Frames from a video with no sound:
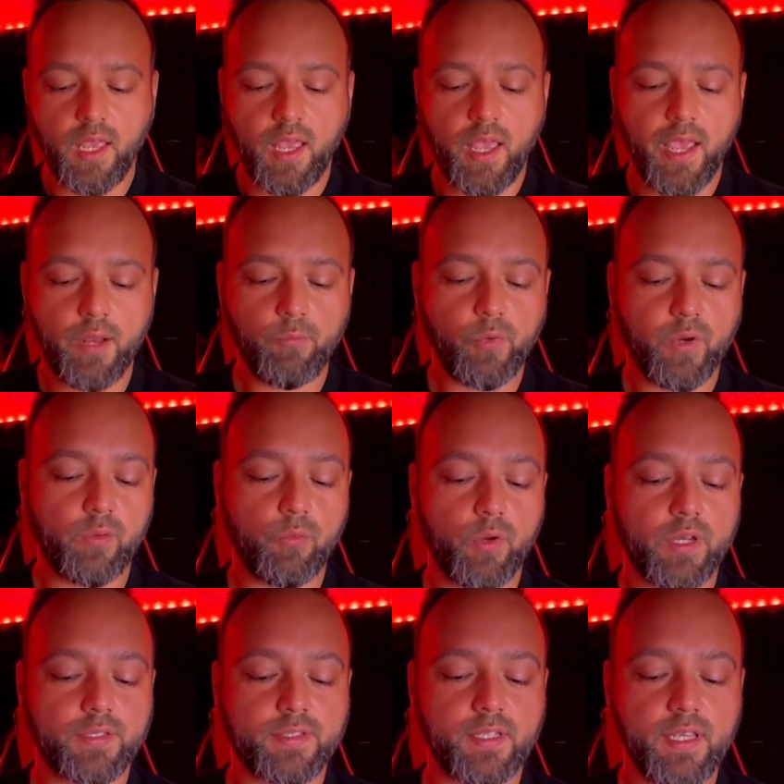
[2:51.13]
and we
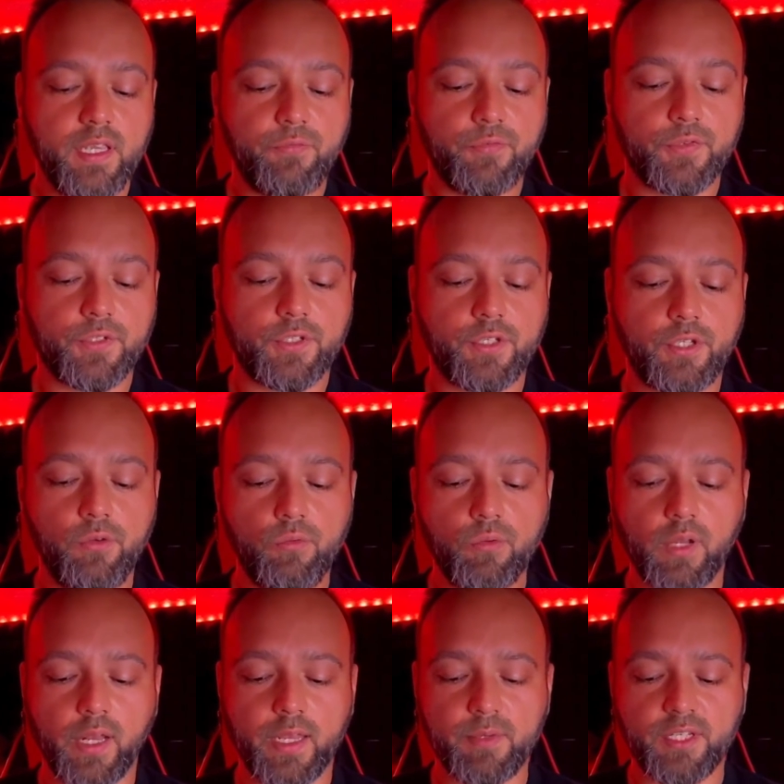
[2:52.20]
received 2
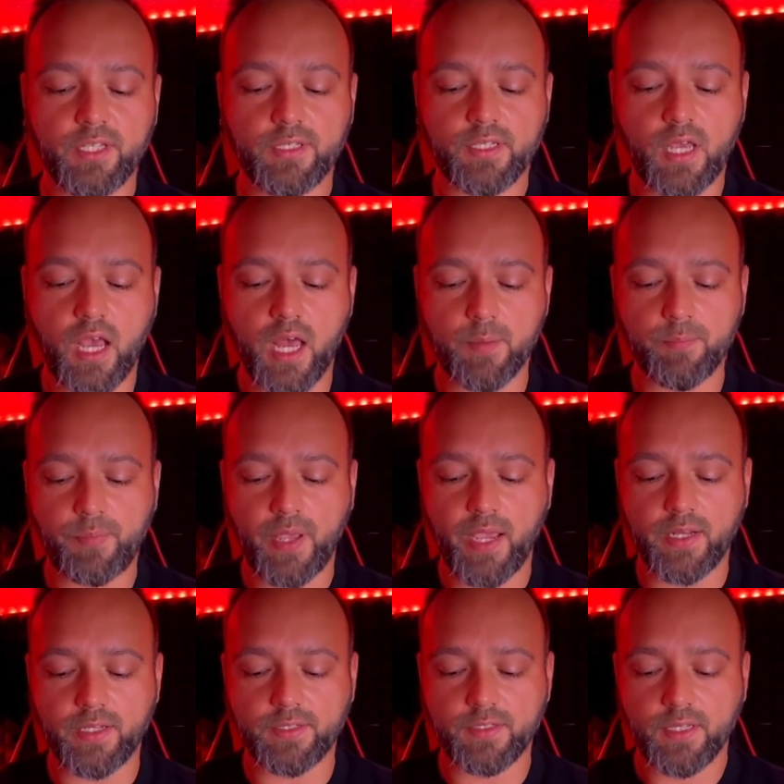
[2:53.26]
limited
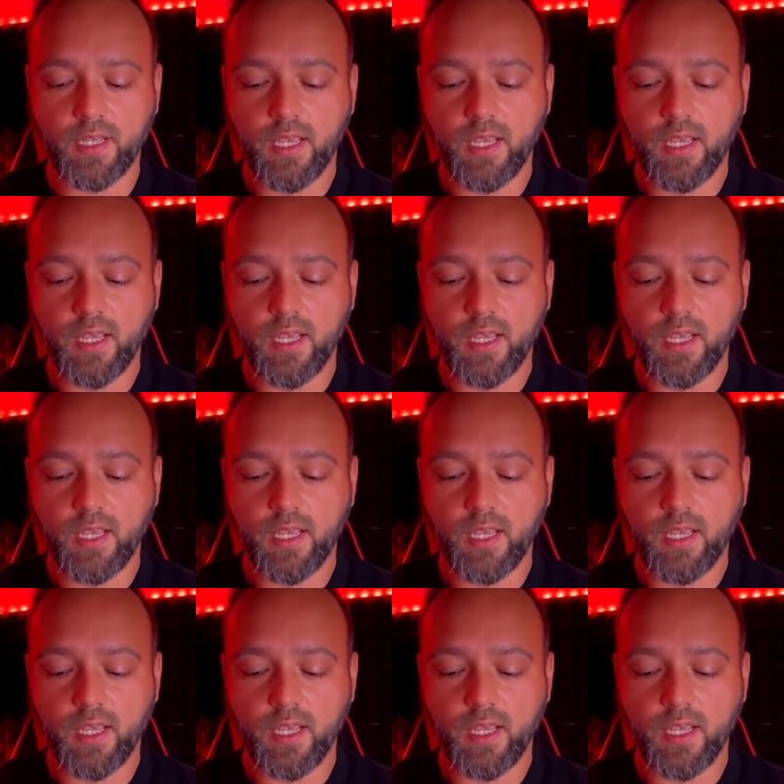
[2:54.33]
unpadded